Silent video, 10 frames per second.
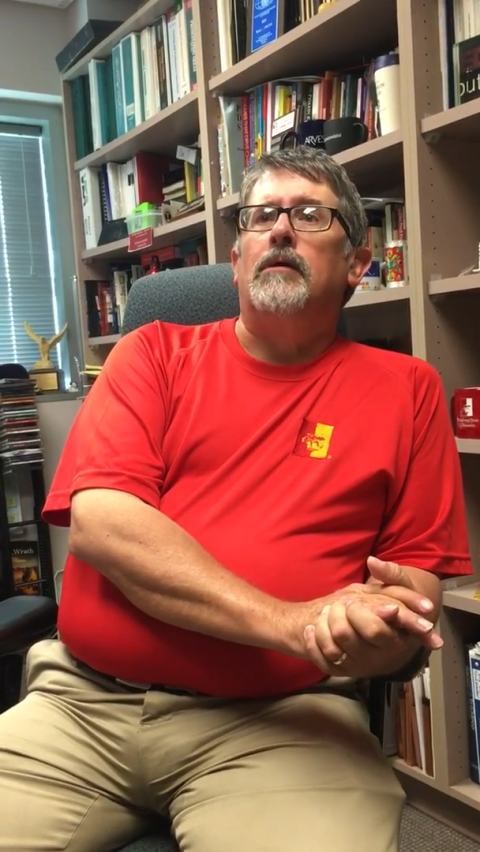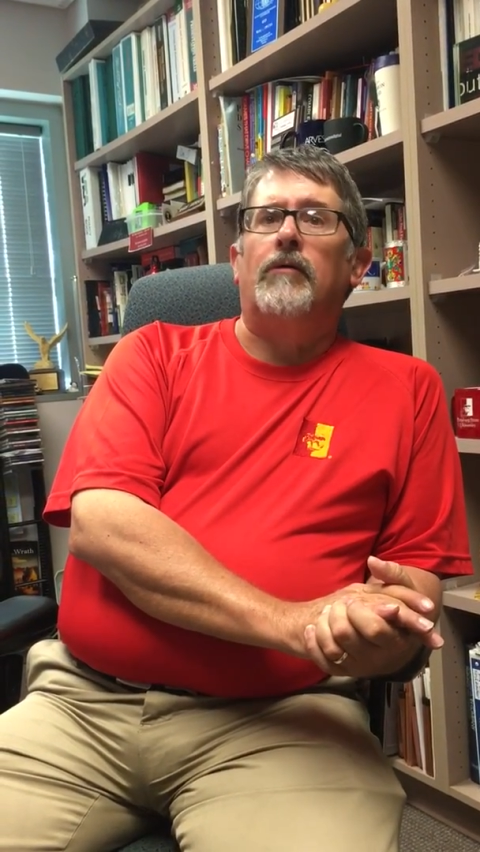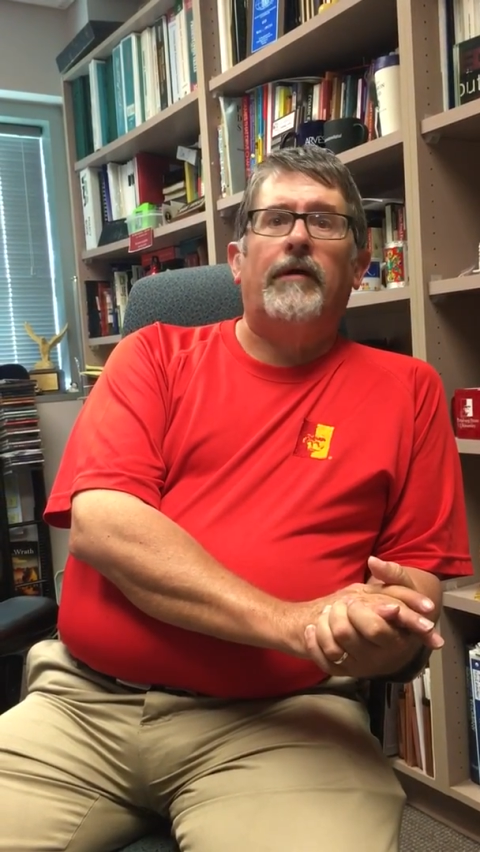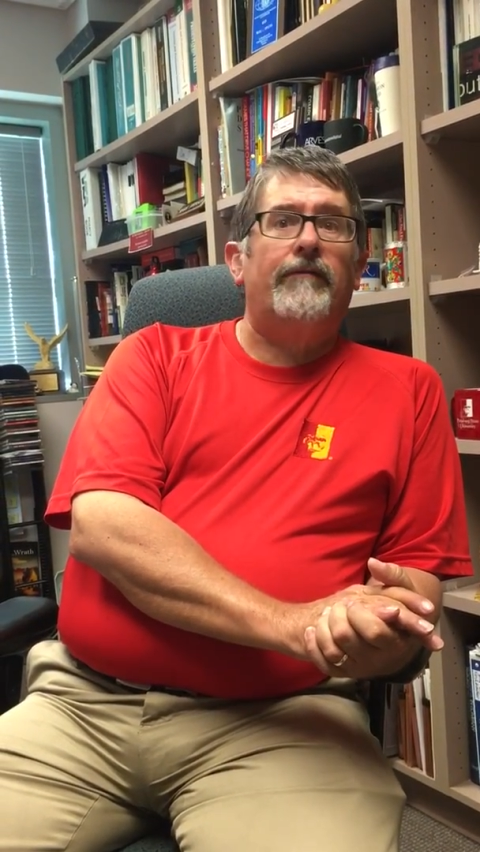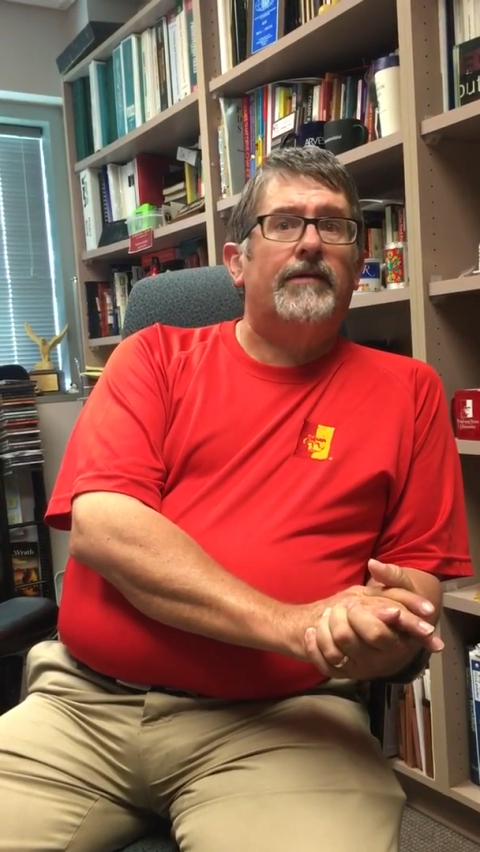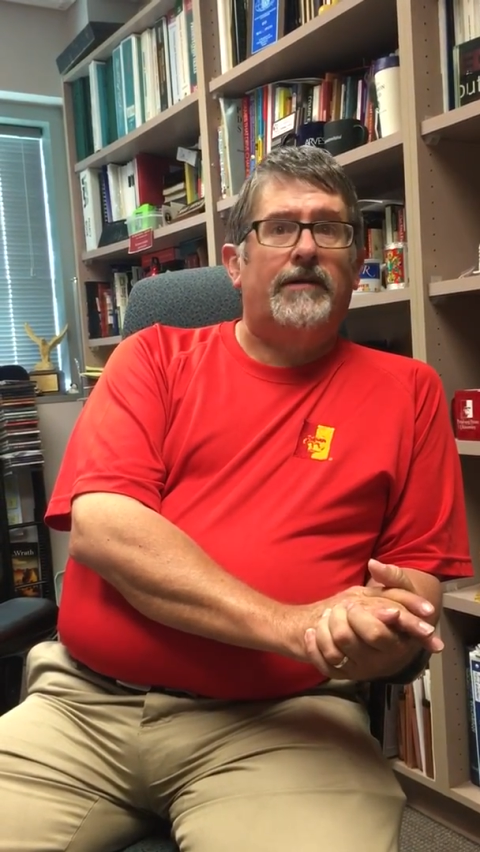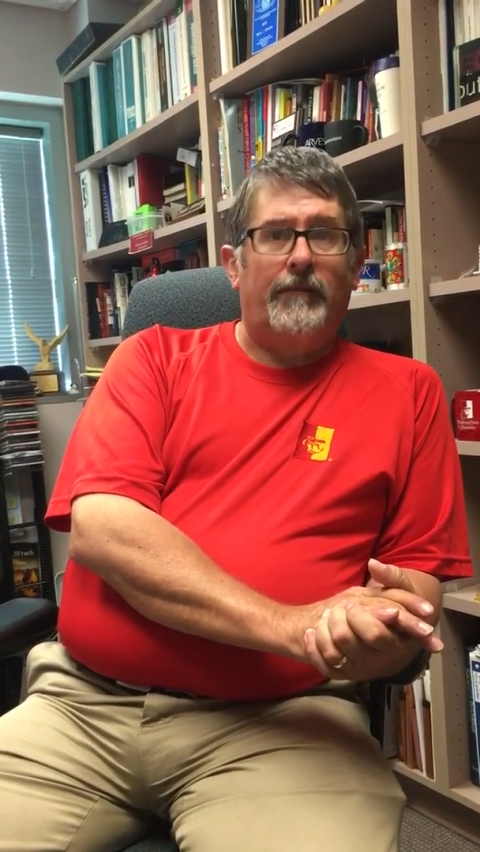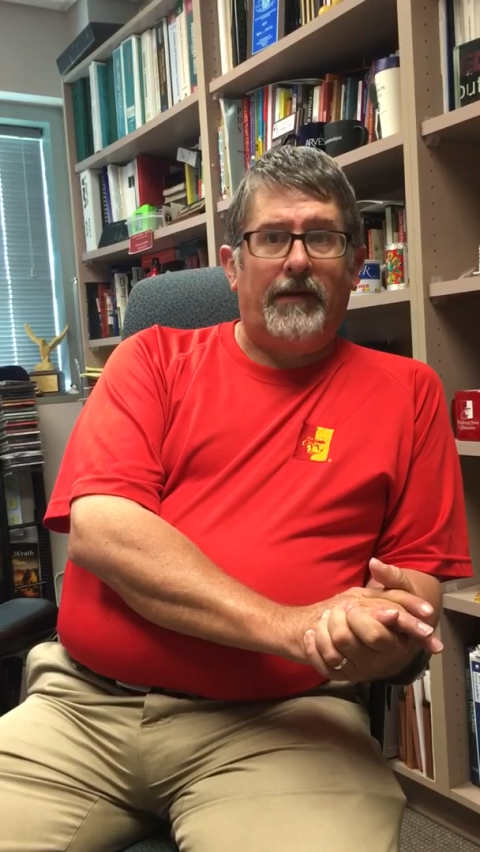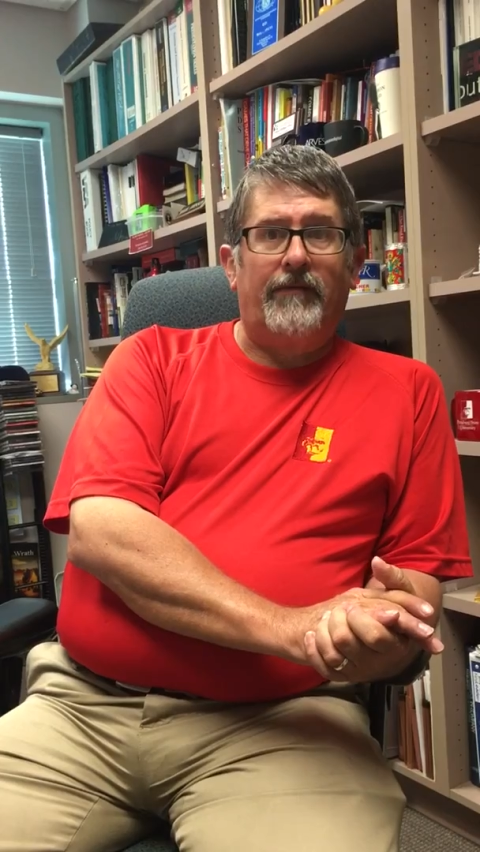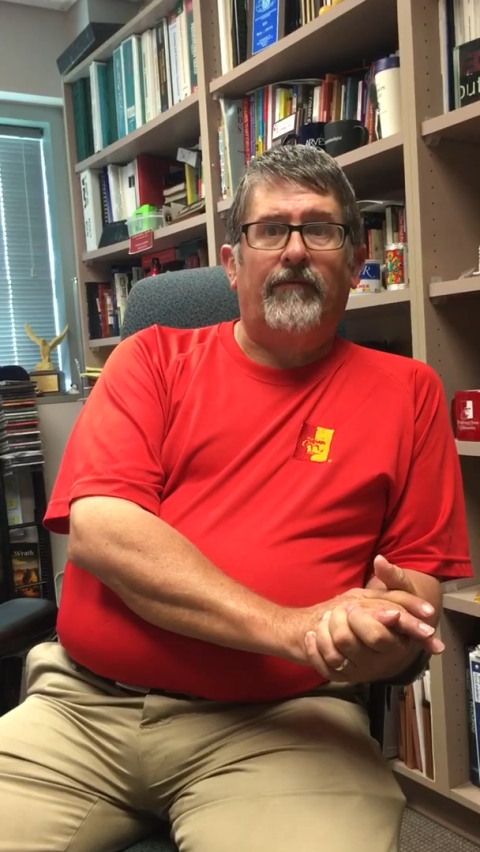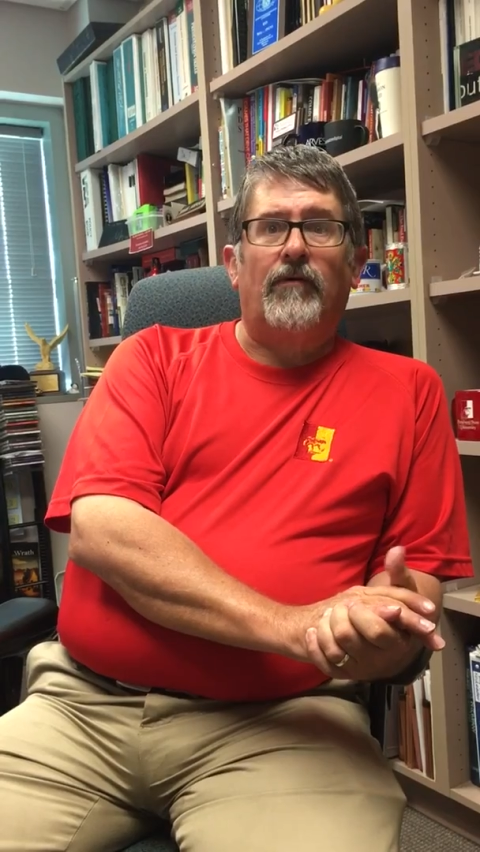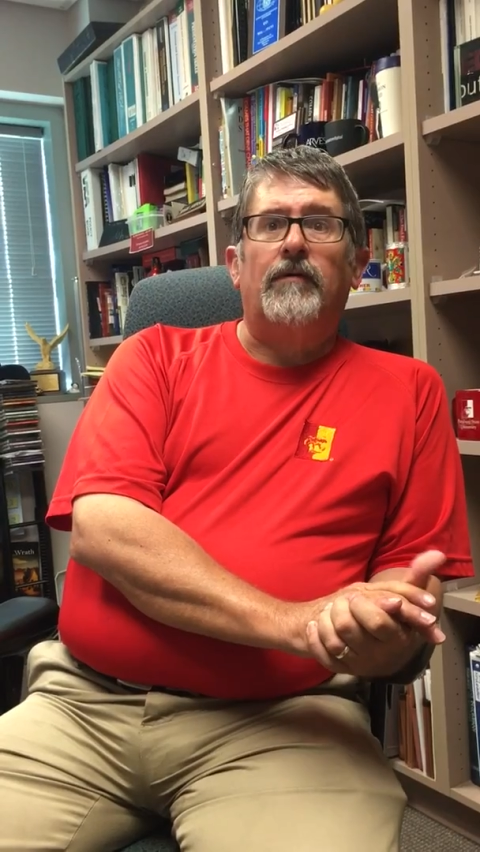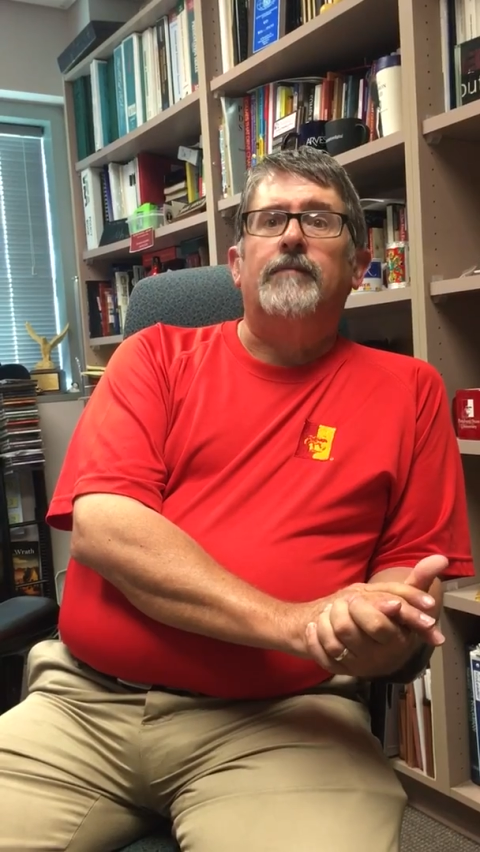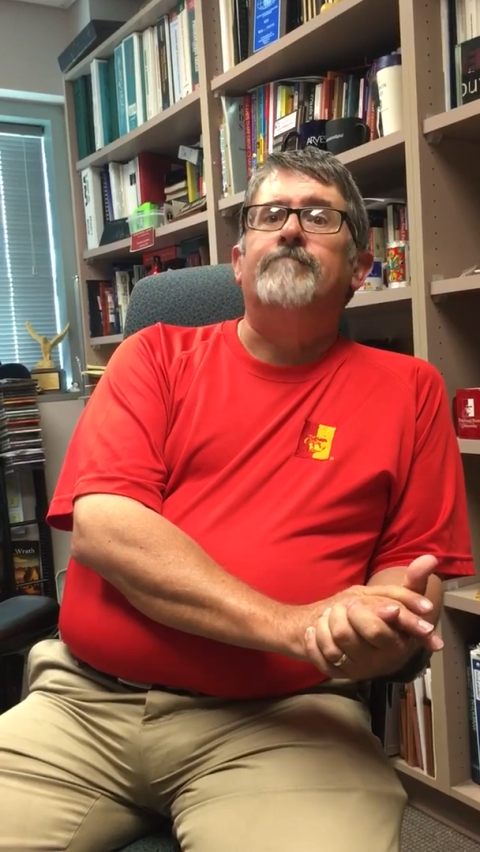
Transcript: Leave It to Beaver,